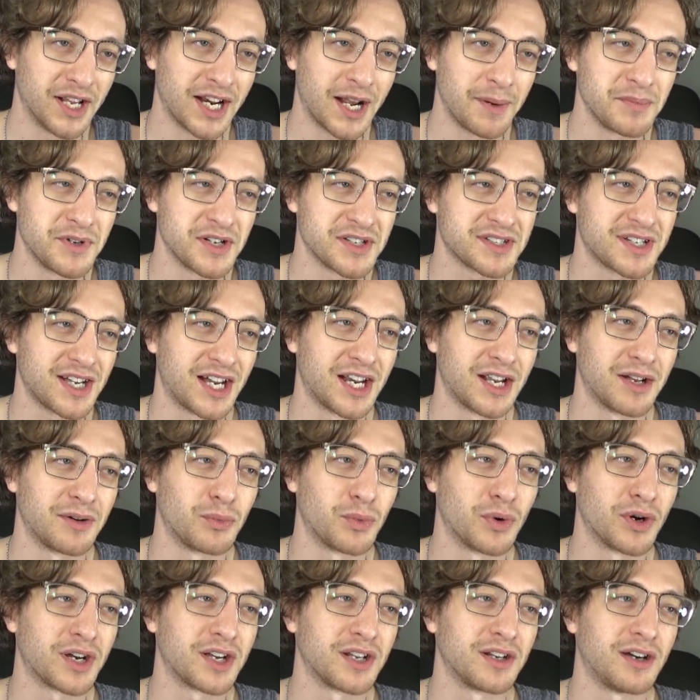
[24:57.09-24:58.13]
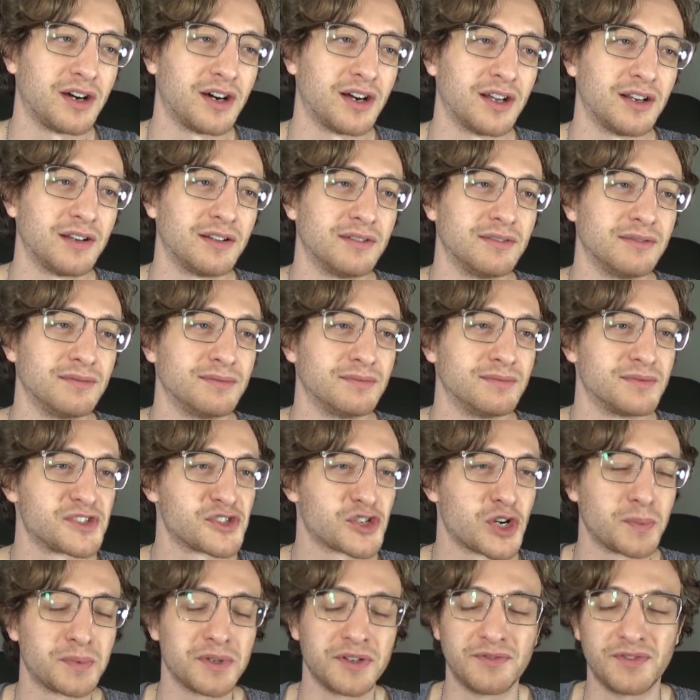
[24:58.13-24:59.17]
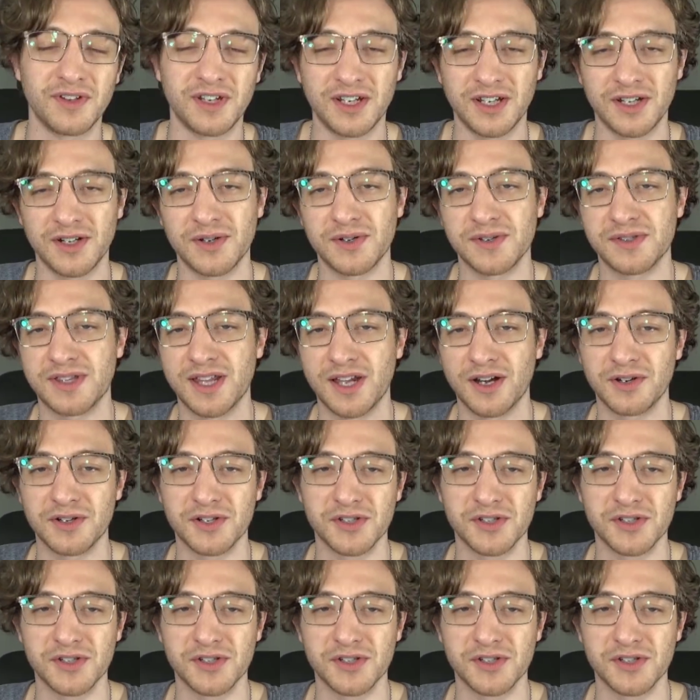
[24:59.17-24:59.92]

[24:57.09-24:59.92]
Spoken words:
but I'm just kind of working on scripted videos